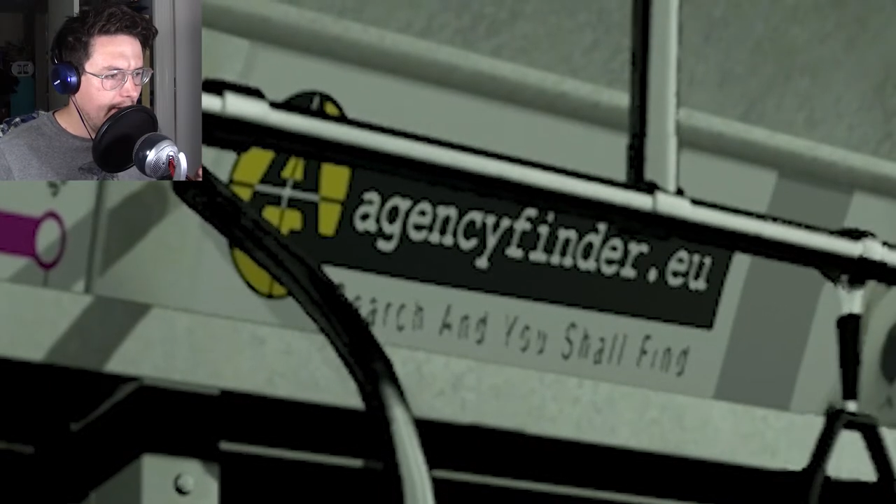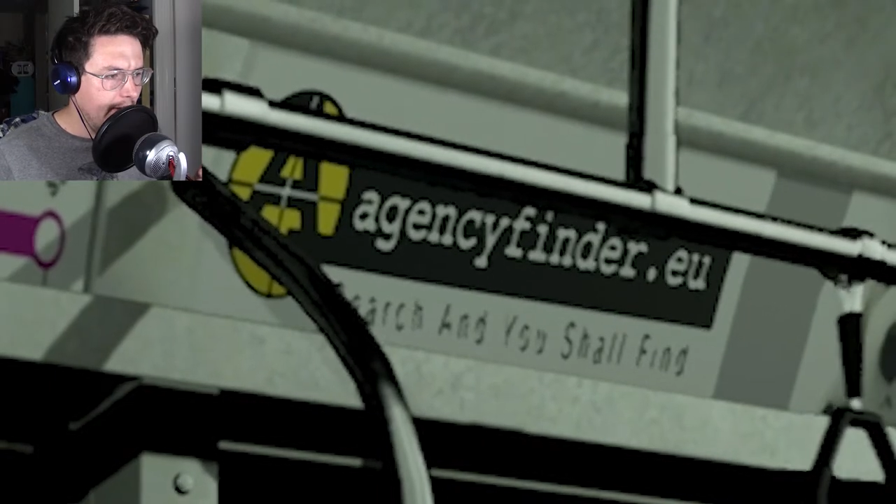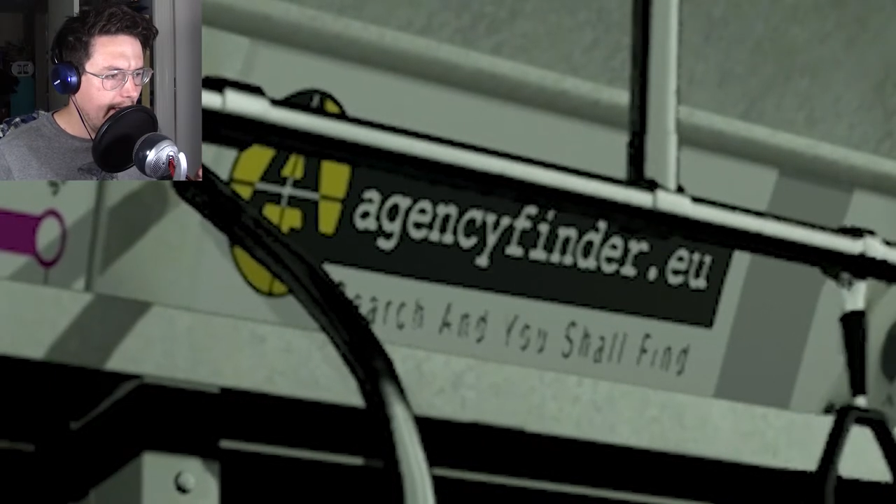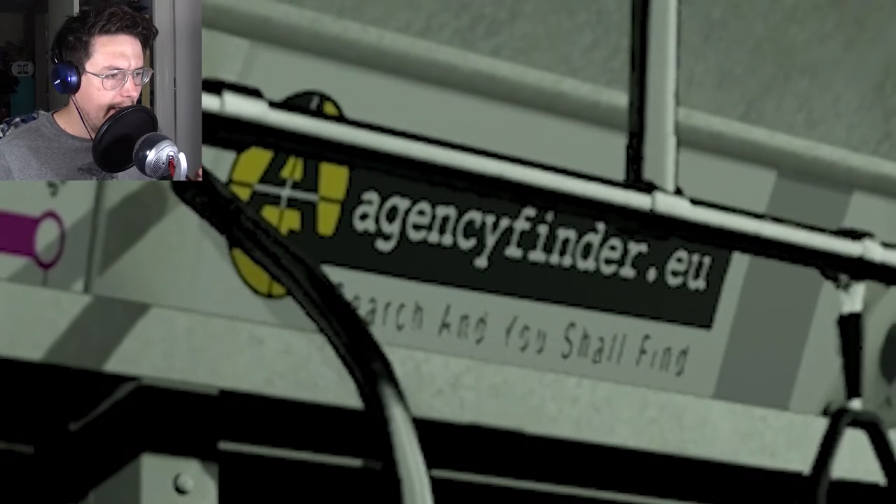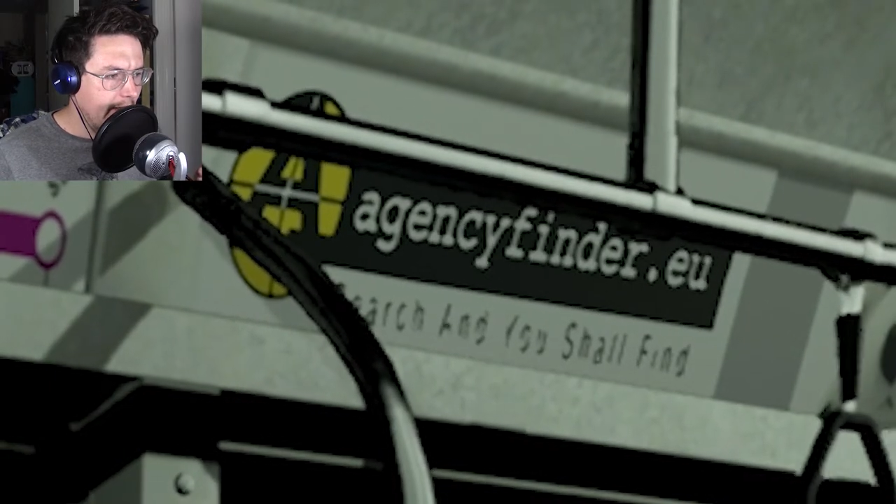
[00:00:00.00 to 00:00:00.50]

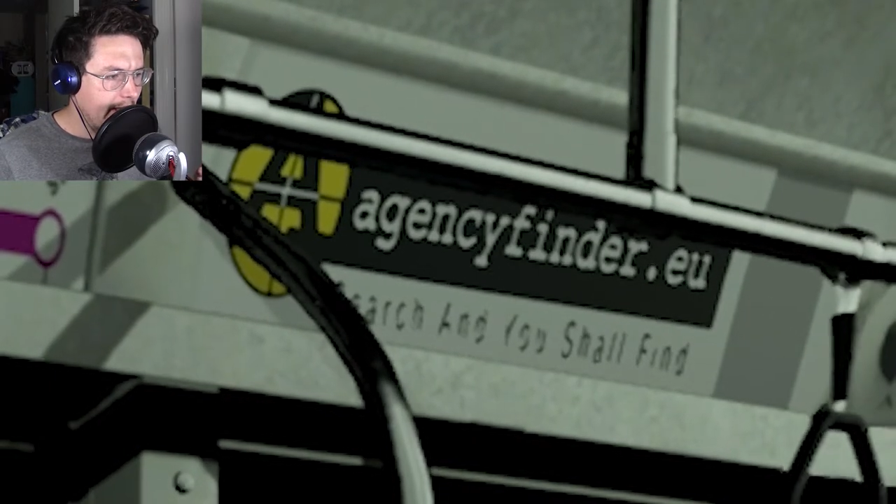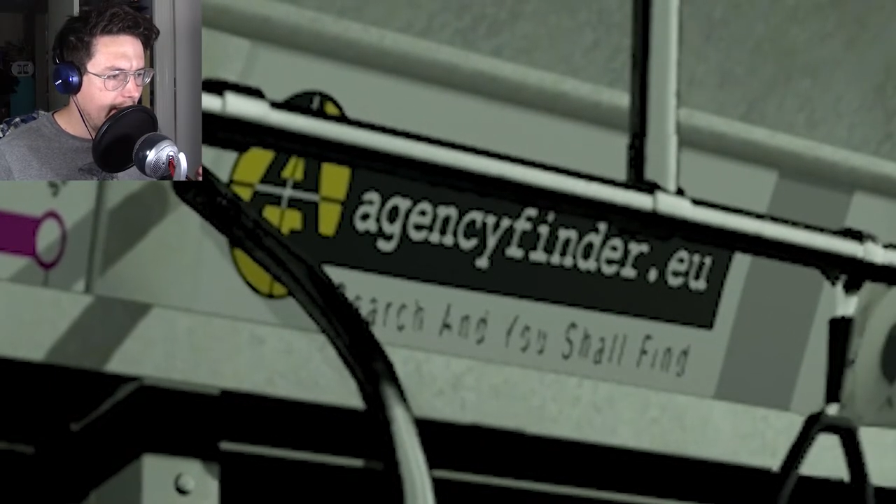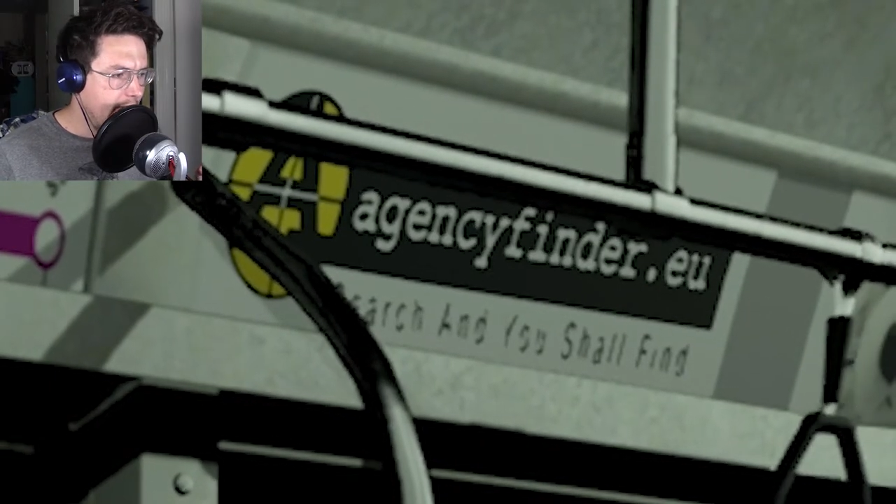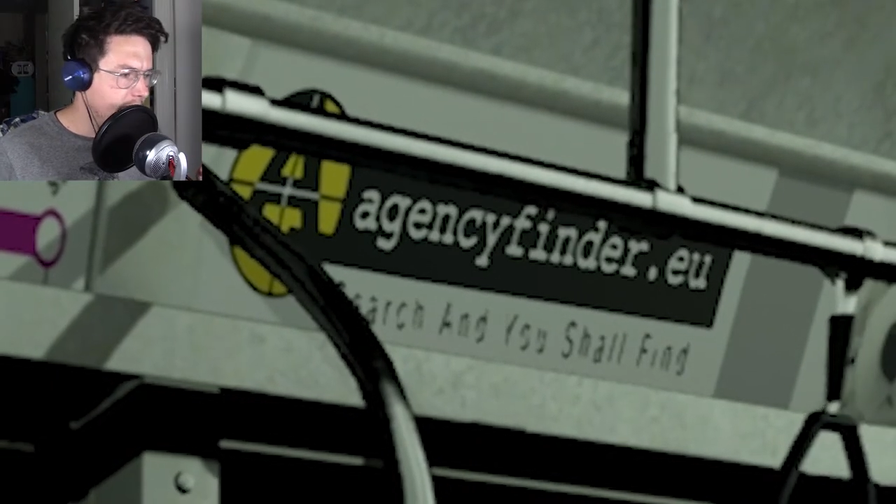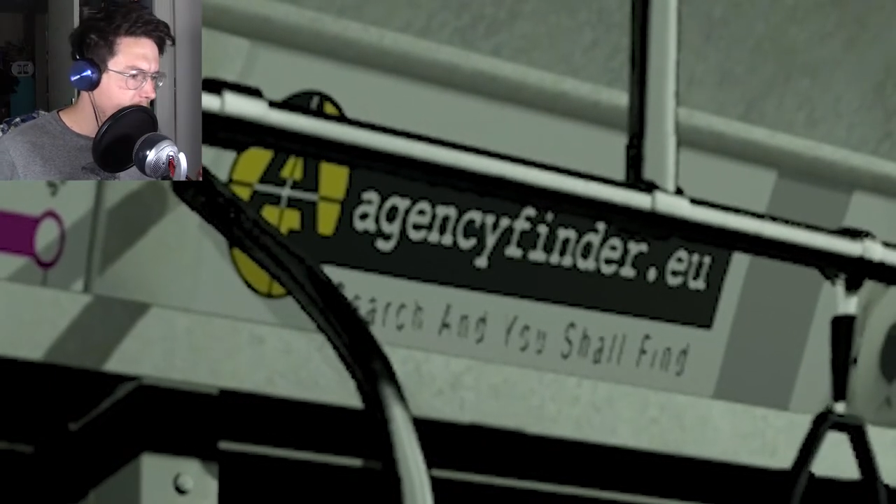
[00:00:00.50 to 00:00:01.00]
Search
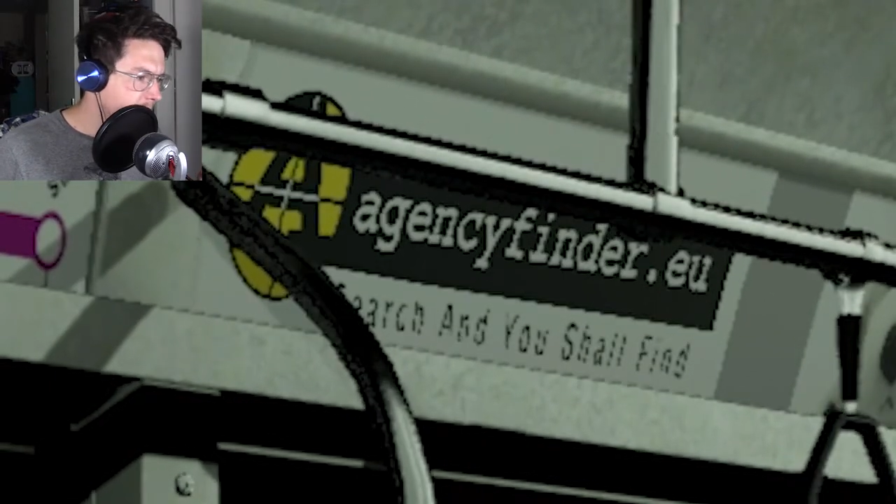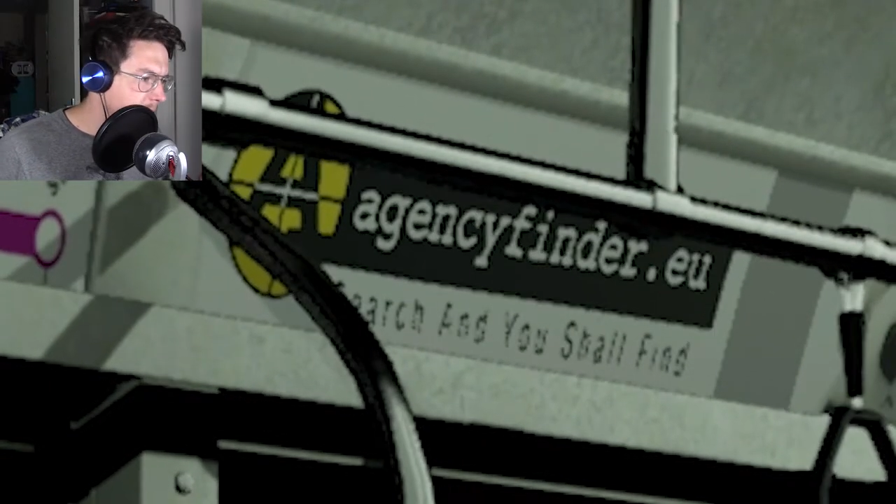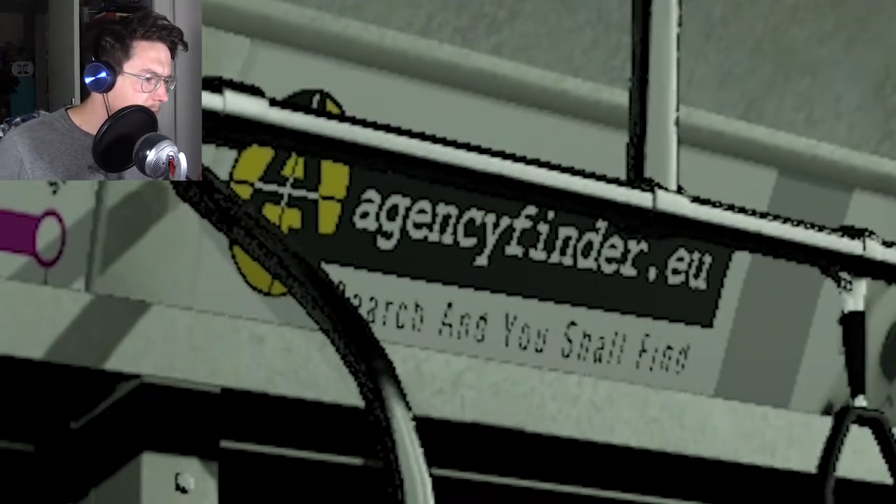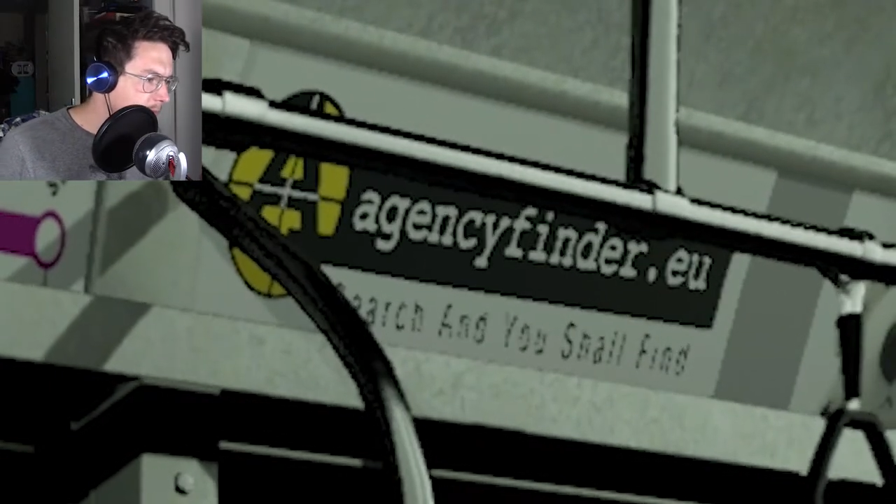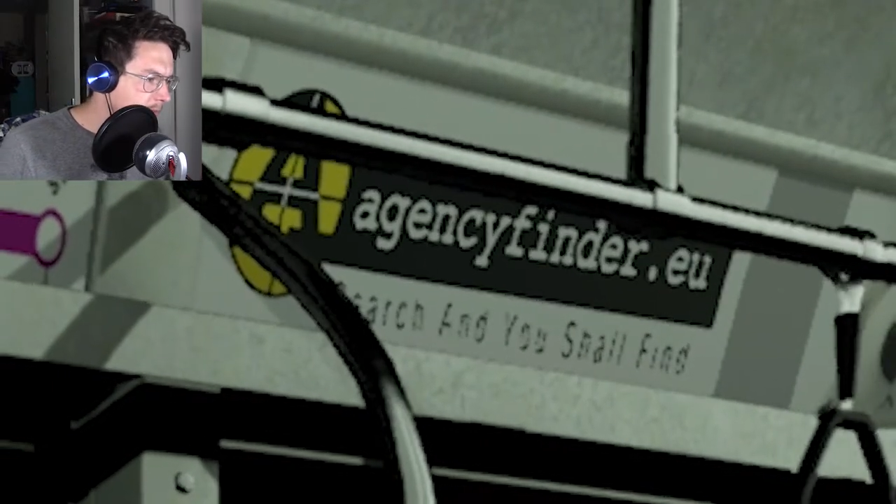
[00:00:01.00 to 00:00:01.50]
has you...